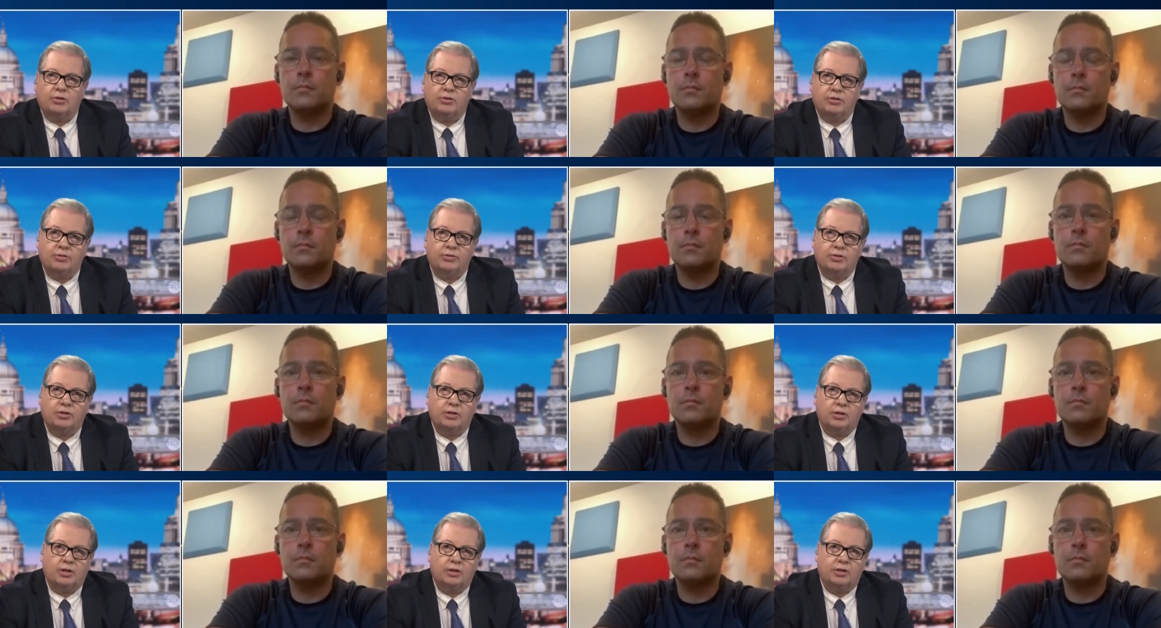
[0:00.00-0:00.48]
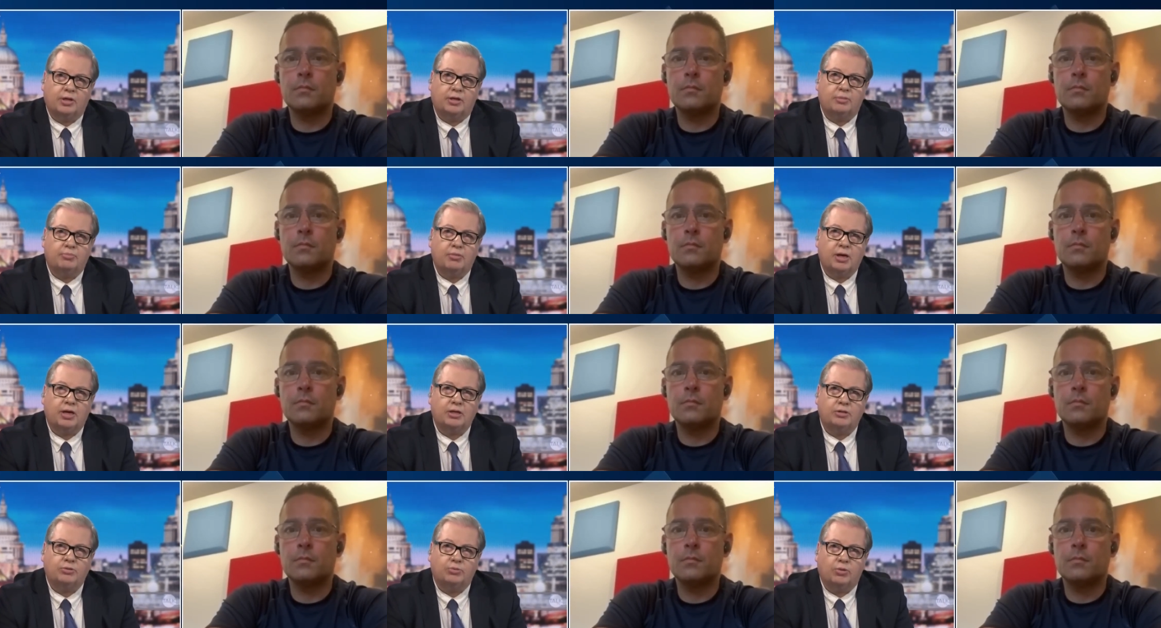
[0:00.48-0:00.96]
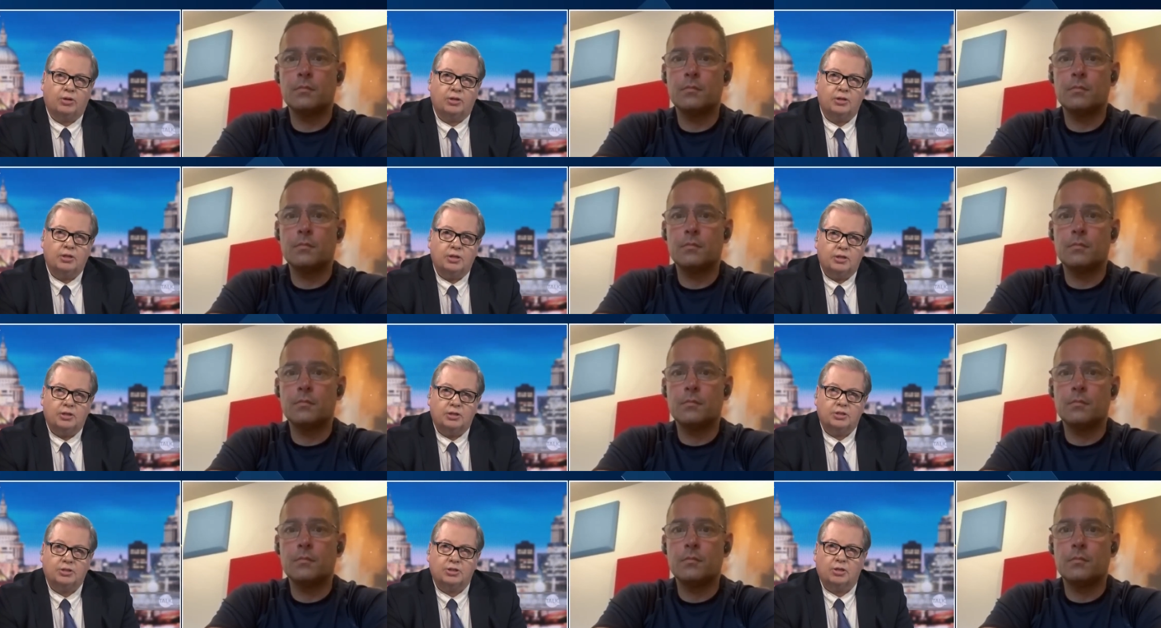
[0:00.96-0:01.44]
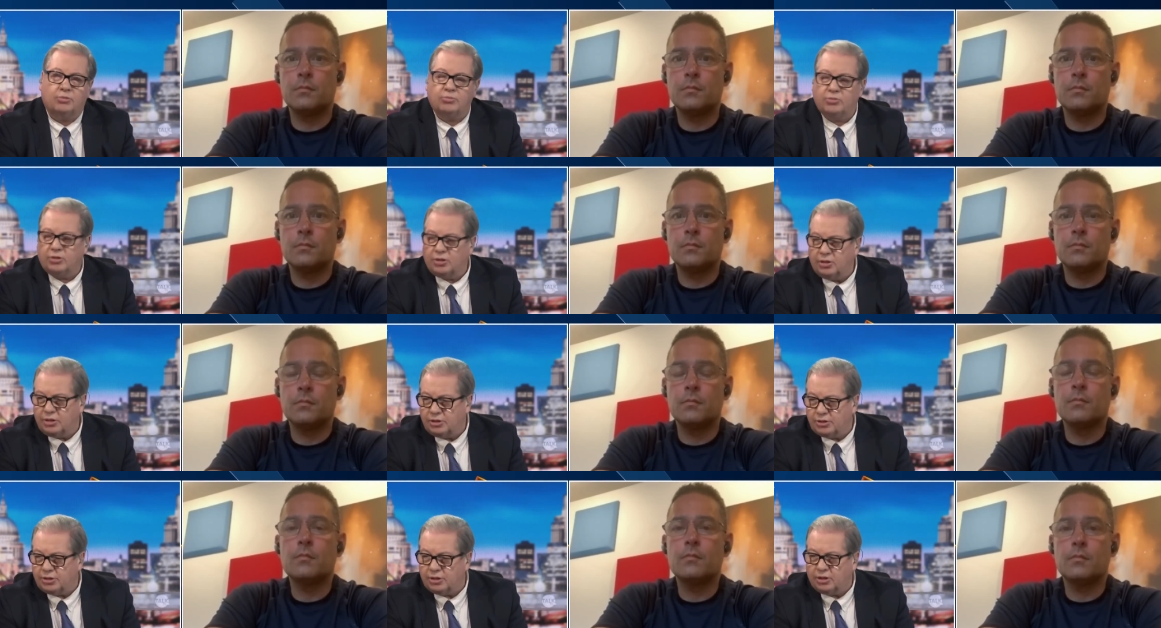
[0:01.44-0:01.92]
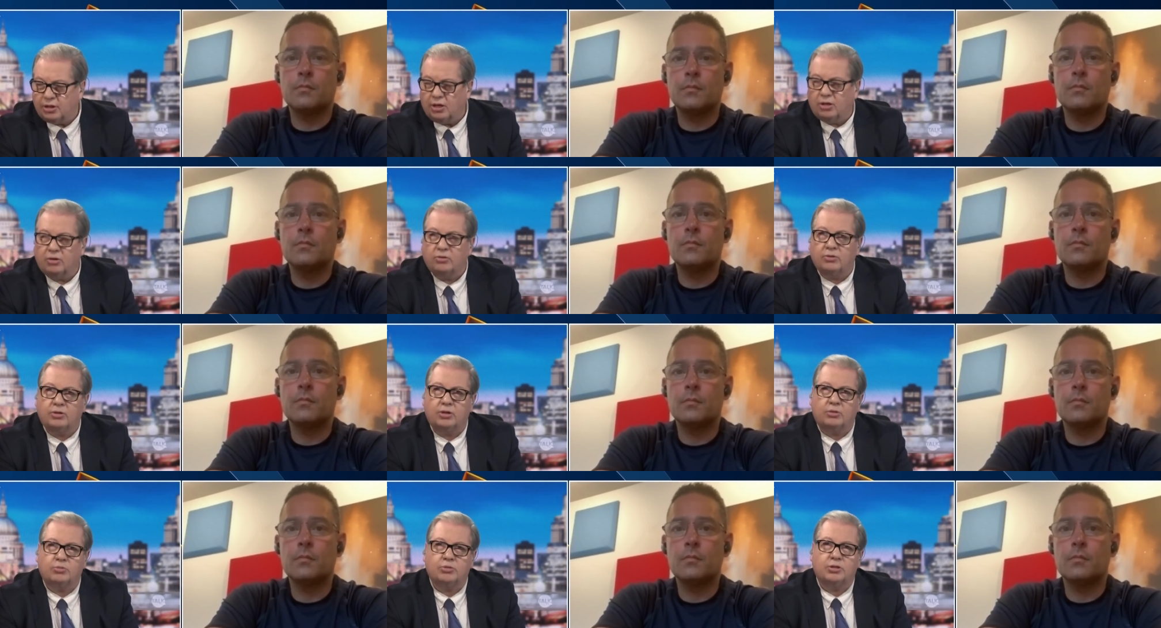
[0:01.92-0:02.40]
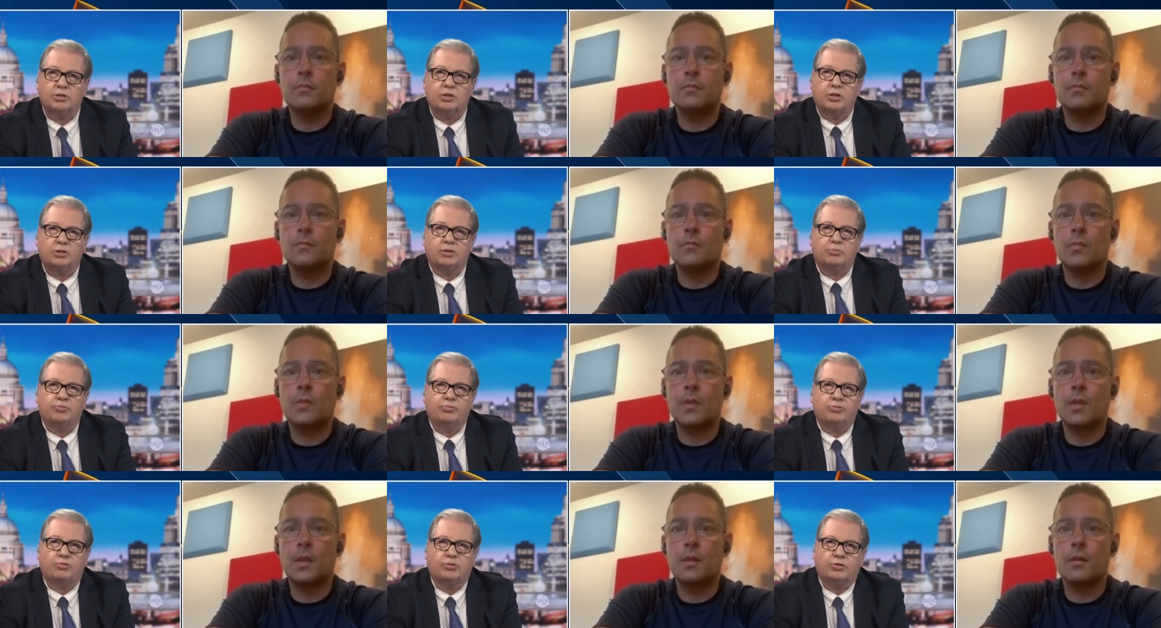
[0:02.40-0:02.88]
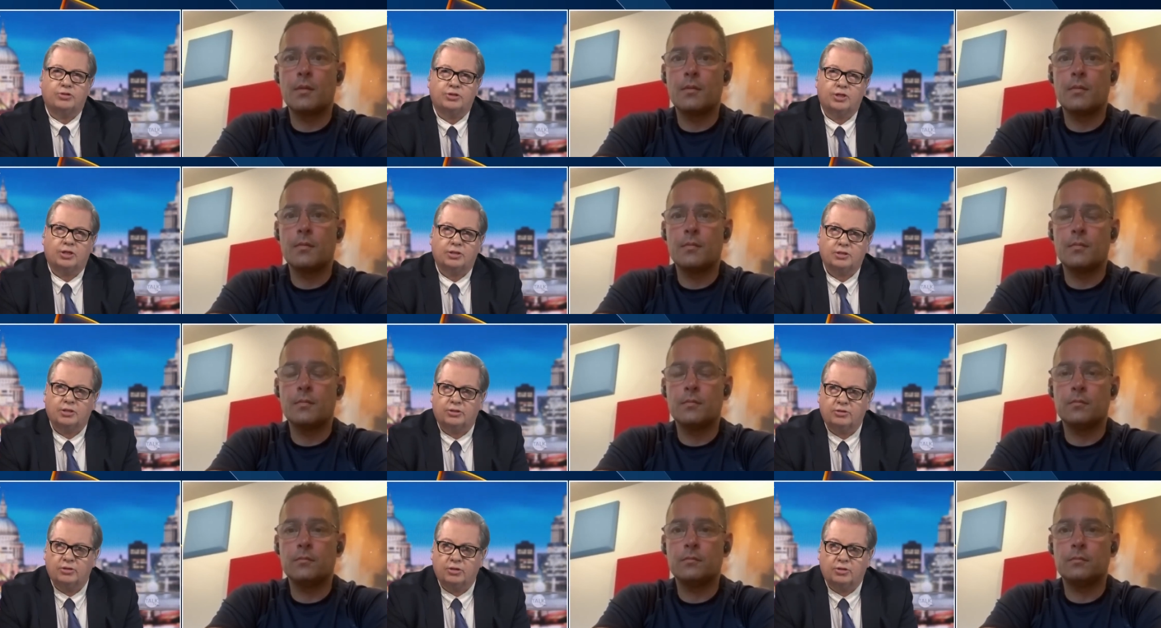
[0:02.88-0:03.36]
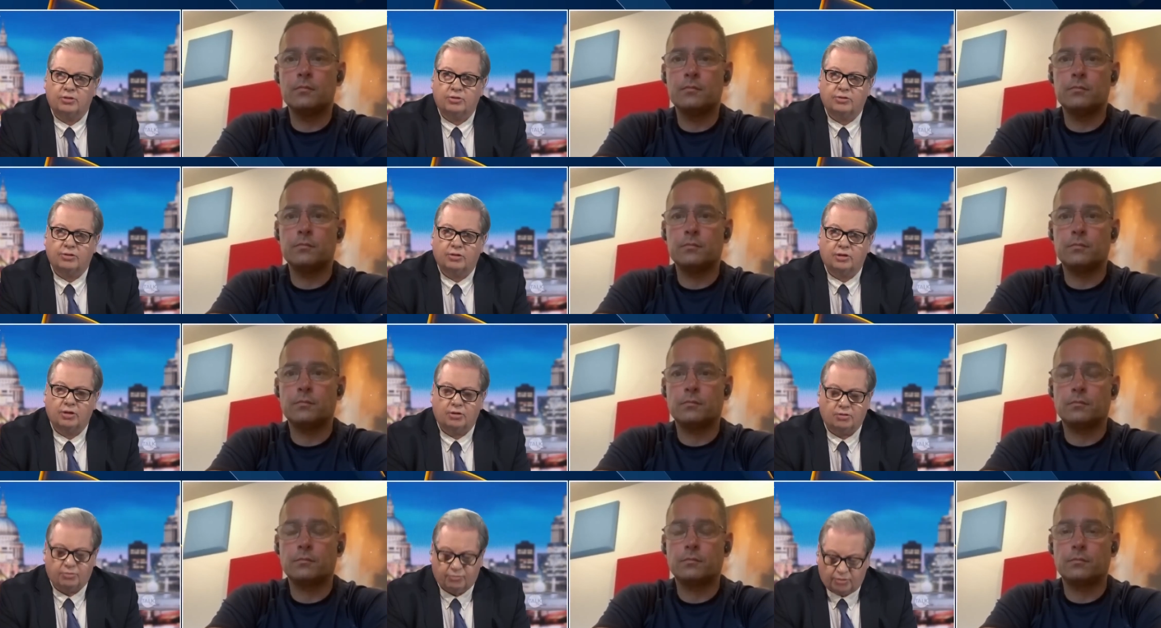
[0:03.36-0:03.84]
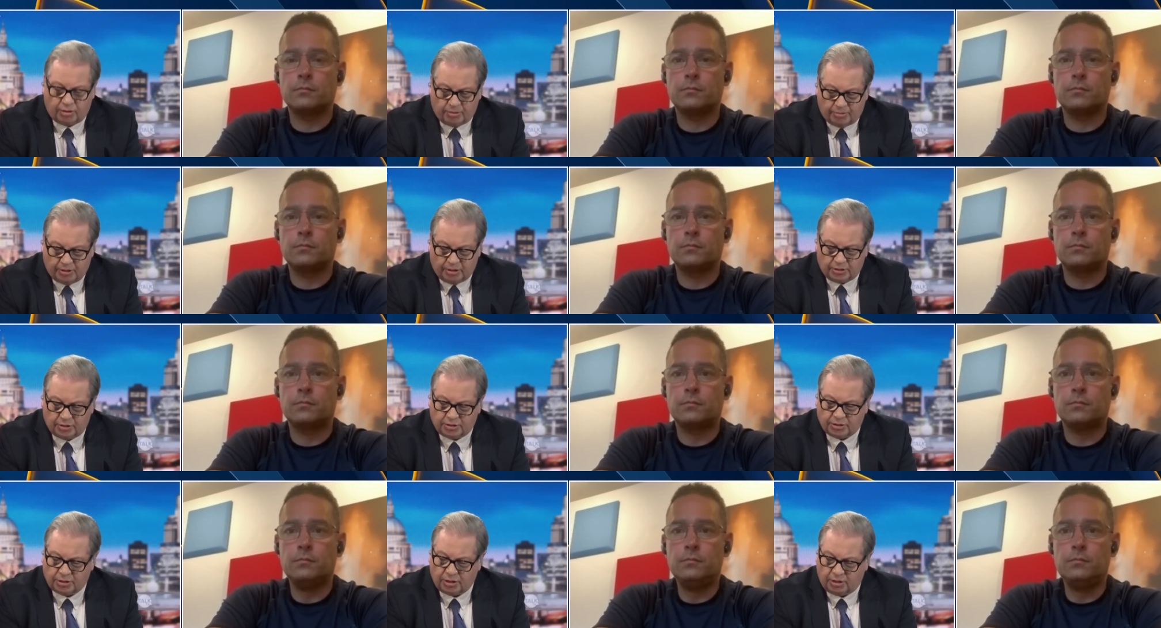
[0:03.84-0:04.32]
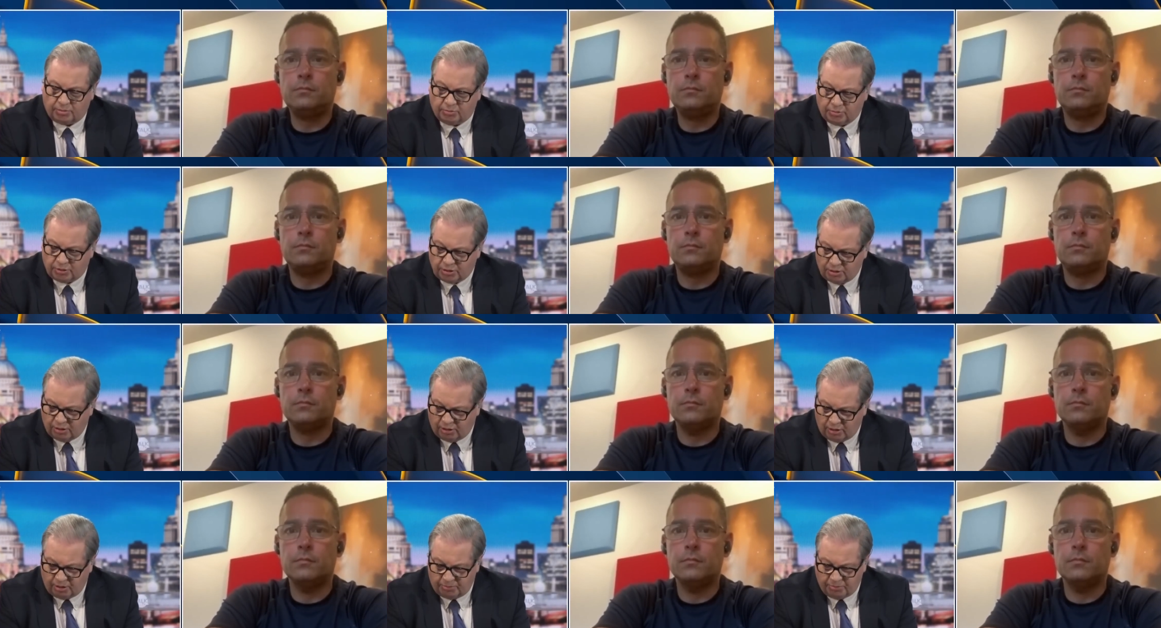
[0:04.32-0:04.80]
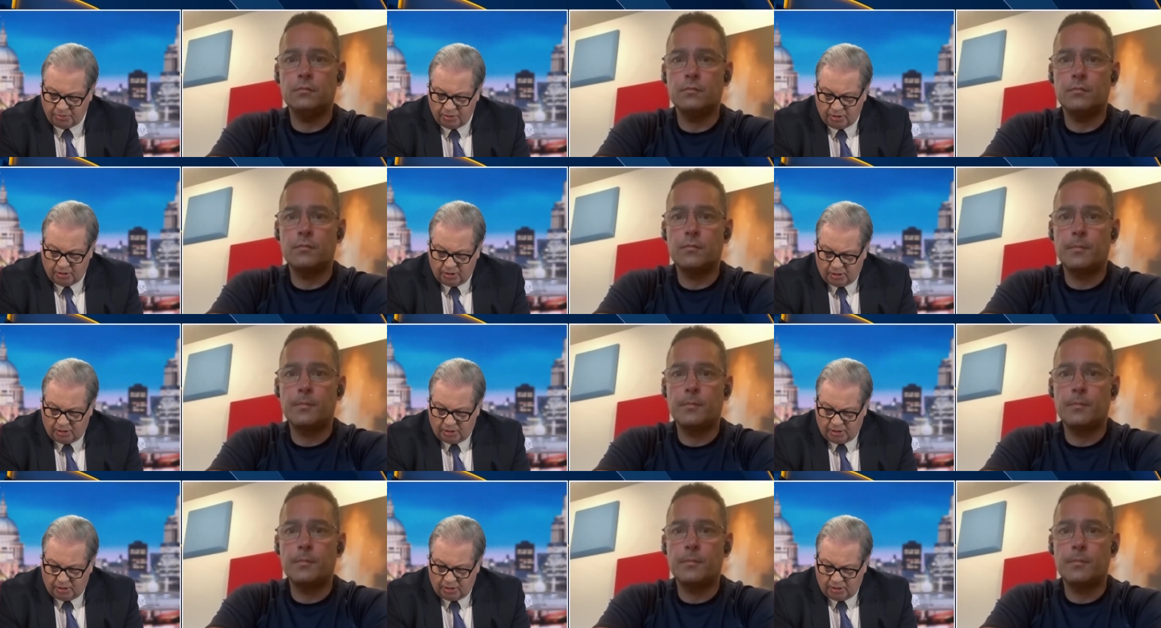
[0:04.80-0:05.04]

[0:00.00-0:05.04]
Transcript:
Speaker 1: I think, an unmanned one some years ago, and there was another project, I think, on the go around about the same time.